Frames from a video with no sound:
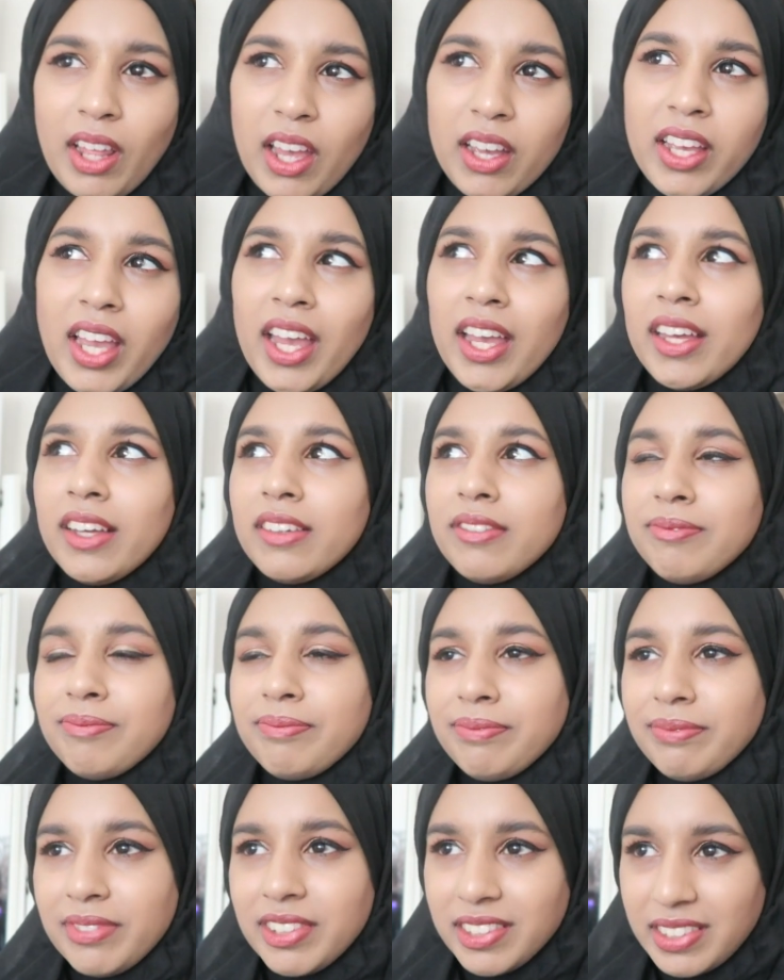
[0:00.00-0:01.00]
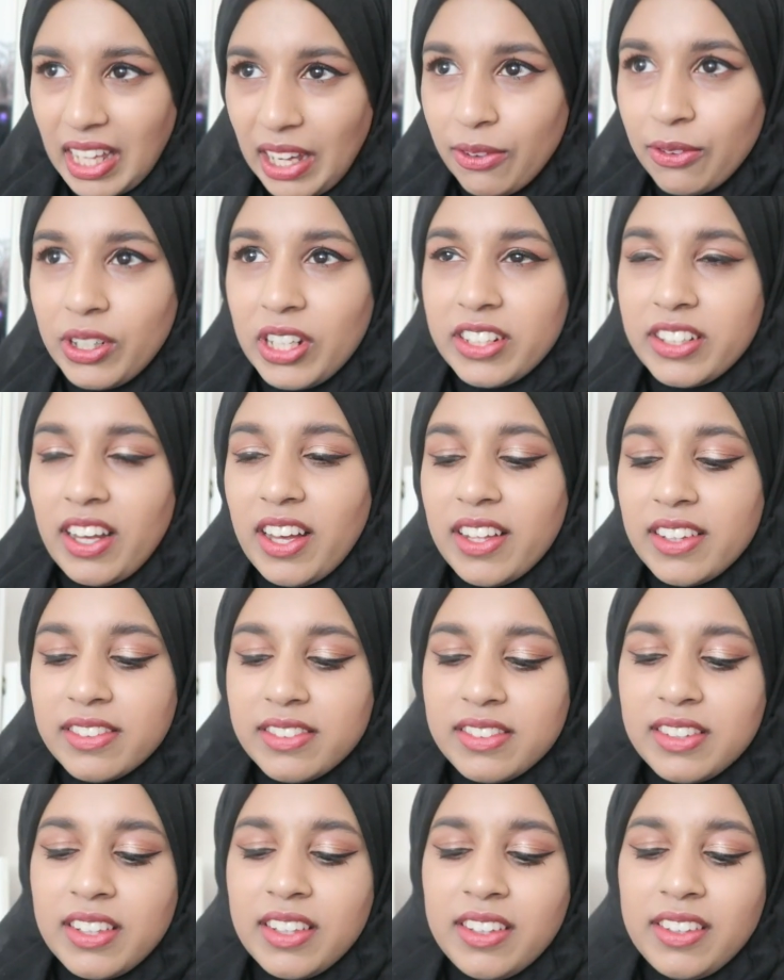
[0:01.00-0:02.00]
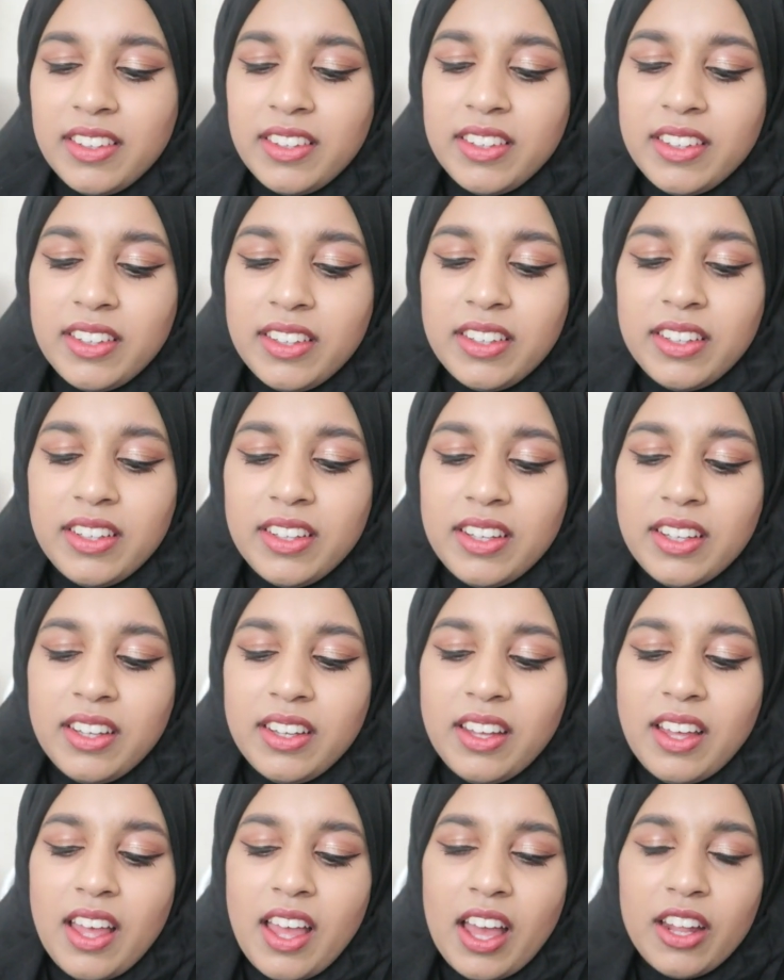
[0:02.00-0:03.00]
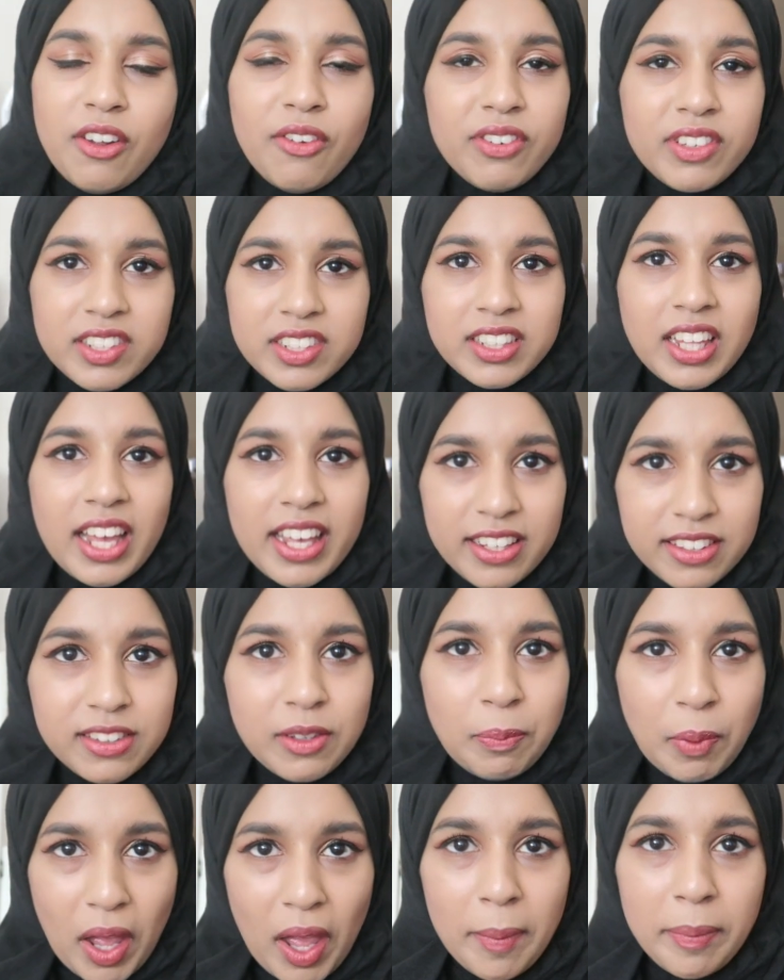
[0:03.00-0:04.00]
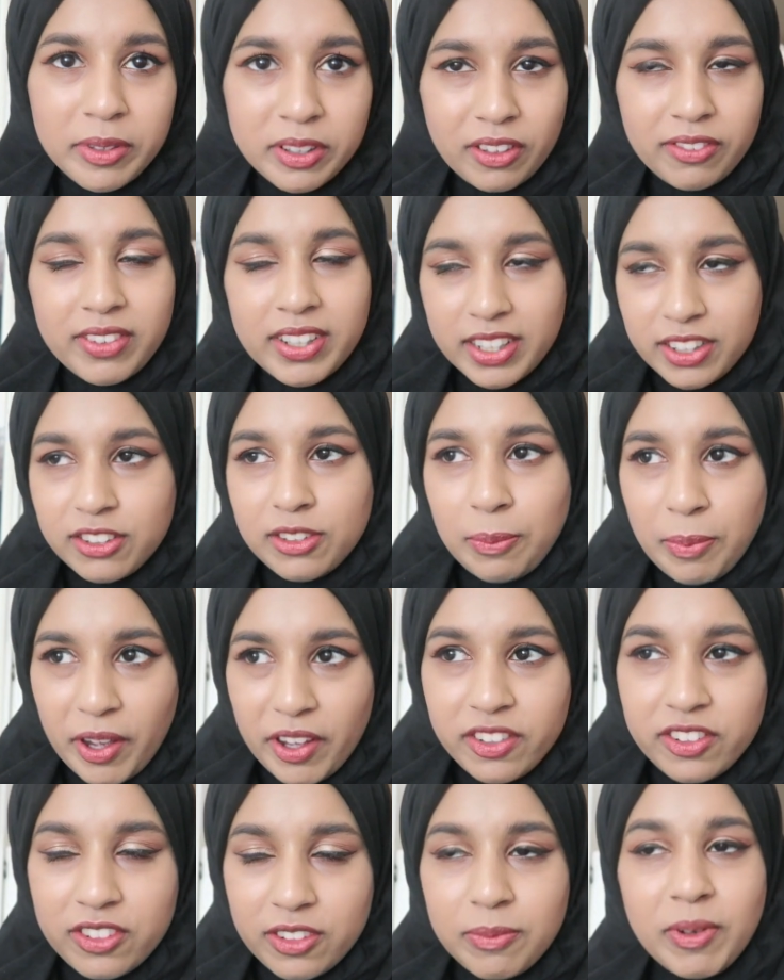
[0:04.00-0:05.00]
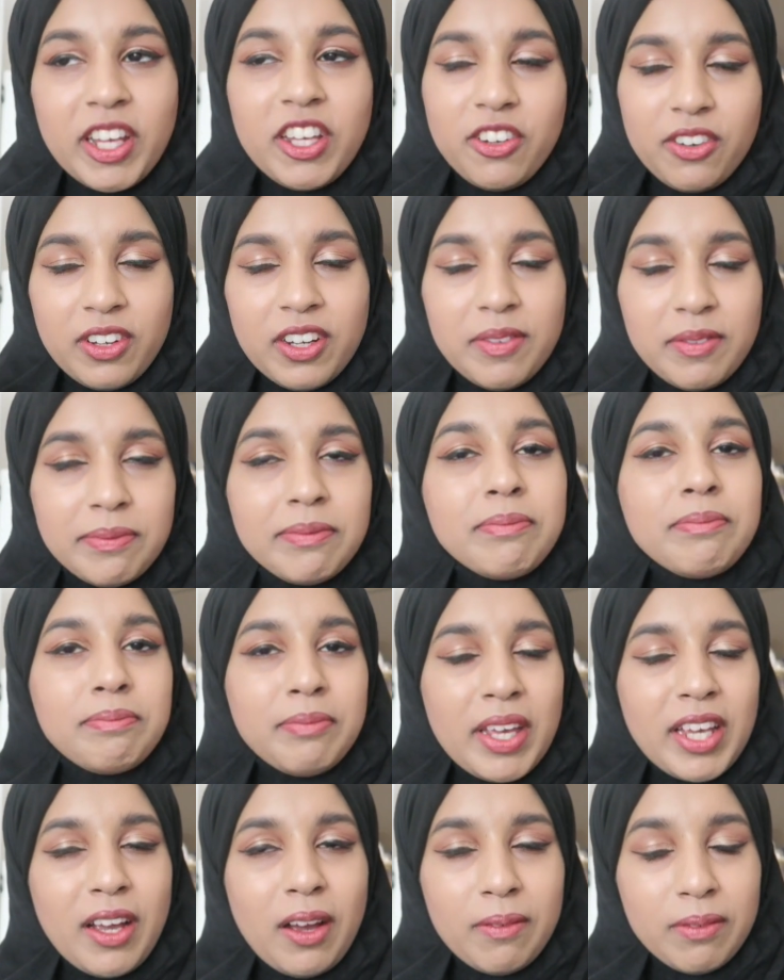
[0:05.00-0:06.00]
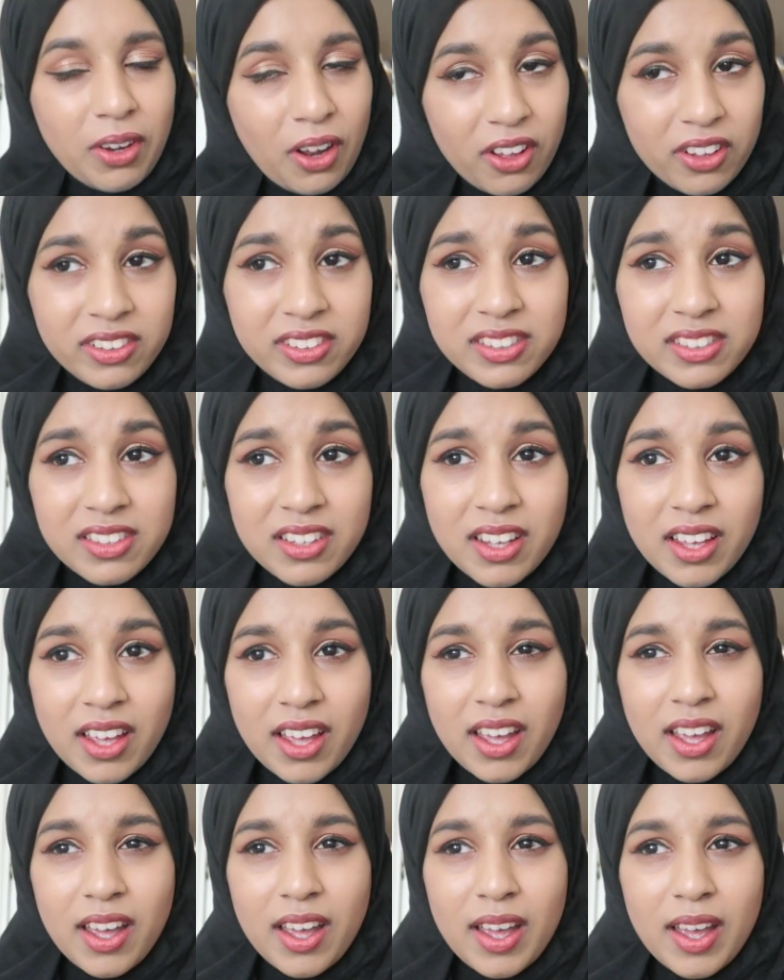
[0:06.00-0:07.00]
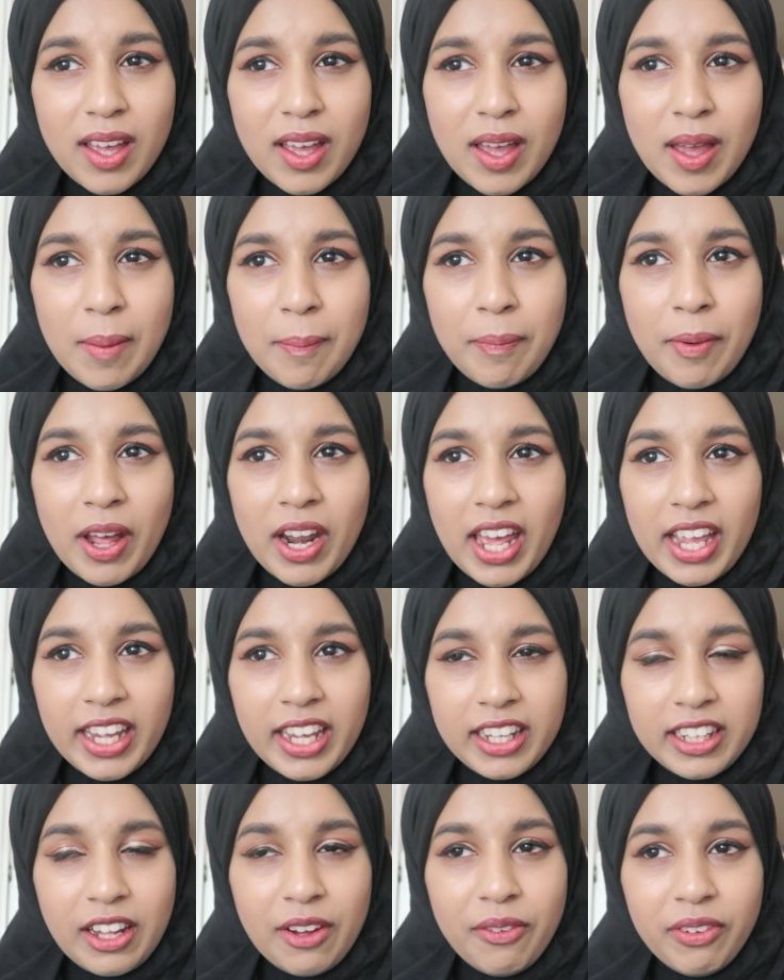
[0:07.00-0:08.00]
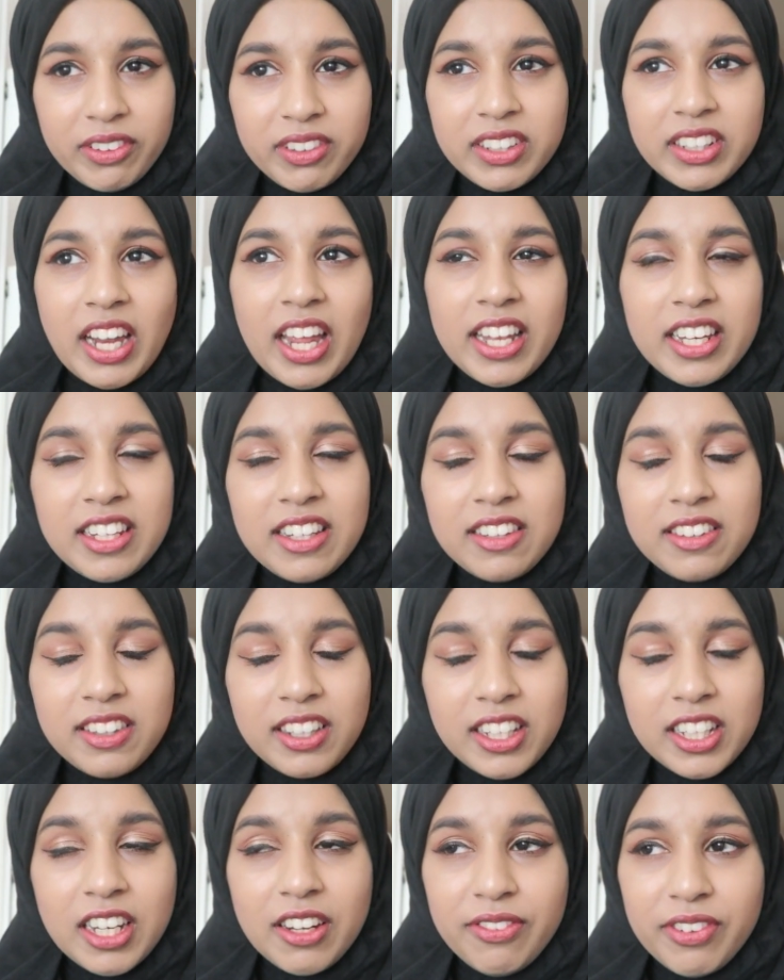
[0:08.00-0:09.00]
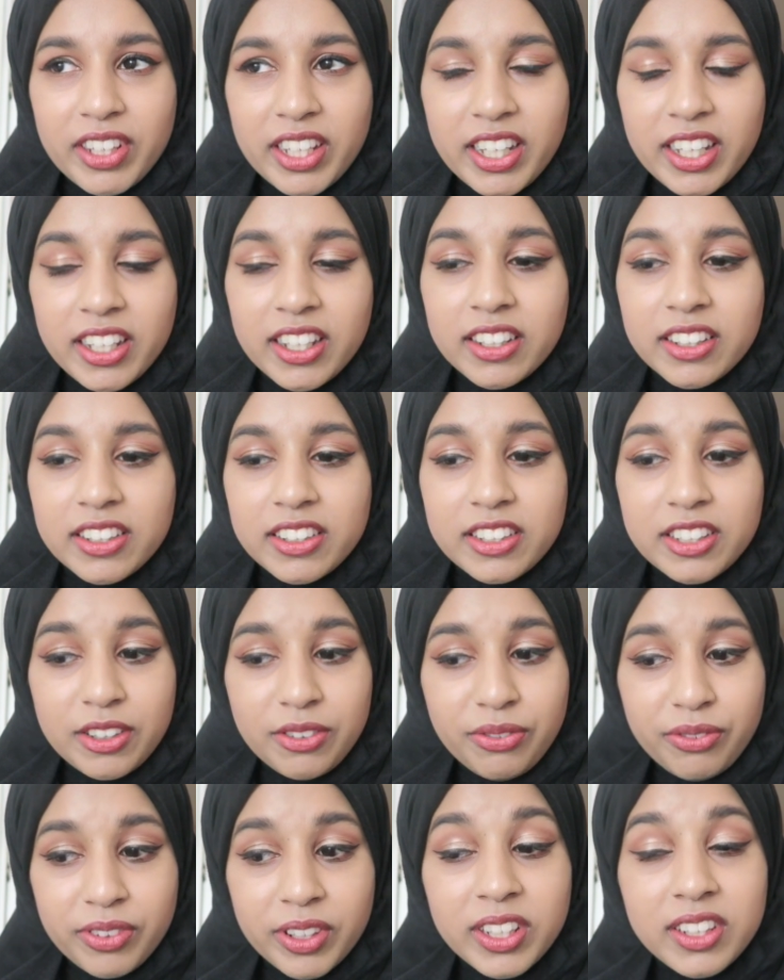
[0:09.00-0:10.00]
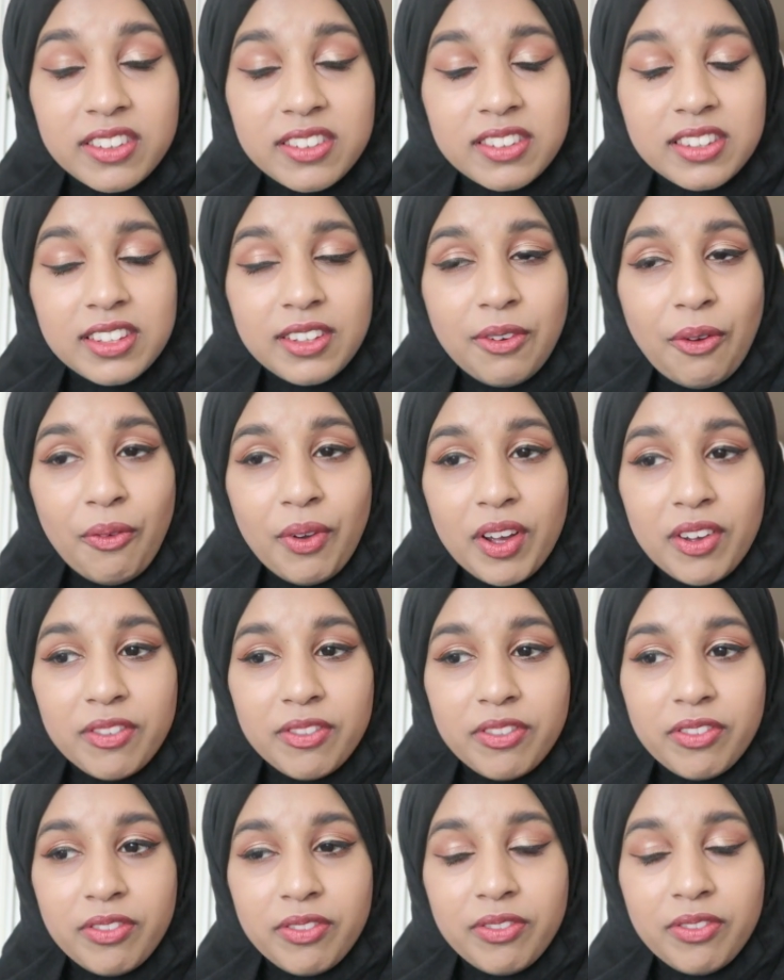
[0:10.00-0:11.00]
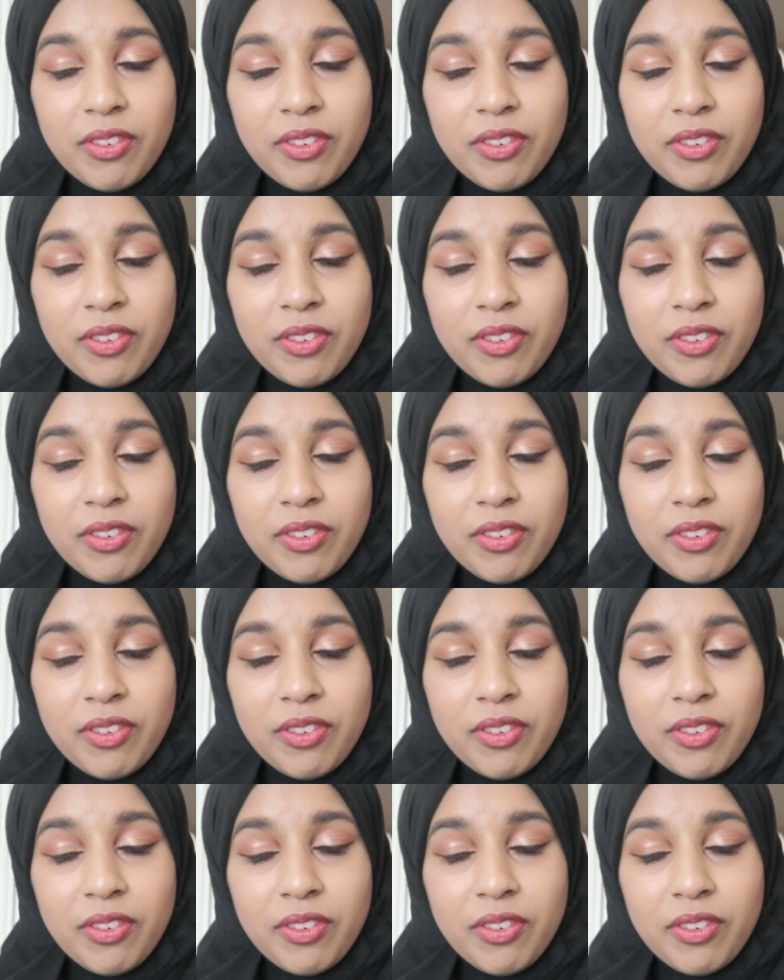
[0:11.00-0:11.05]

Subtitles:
okay, is that all it does? And obviously that is the purpose of it, it's supposed to make your makeup last, but like there wasn't any significant difference with